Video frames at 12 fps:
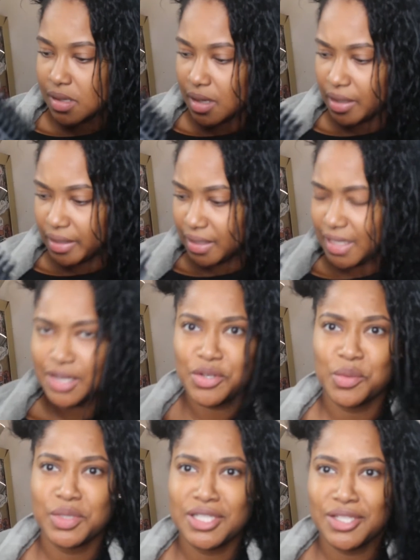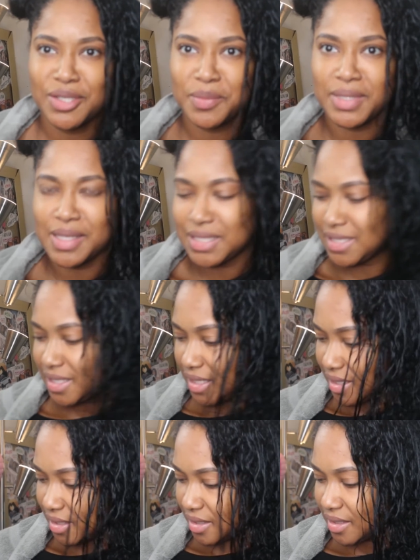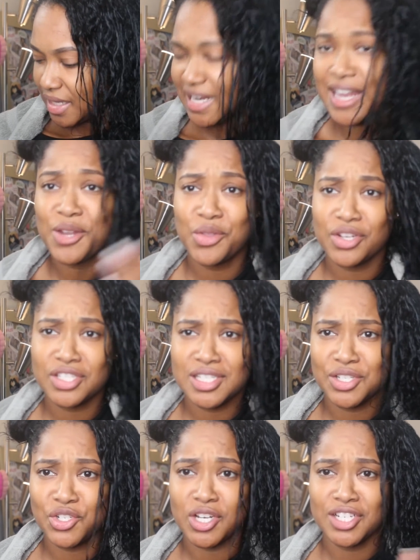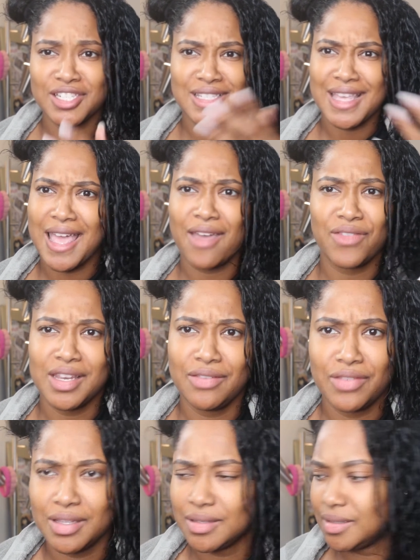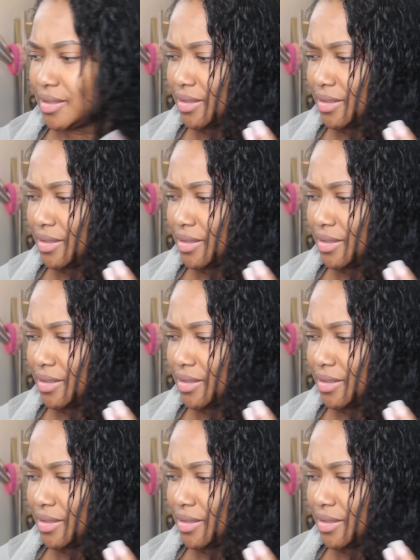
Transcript: All right, I don't know what to do, but let's see. And I know there's instructions. I haven't even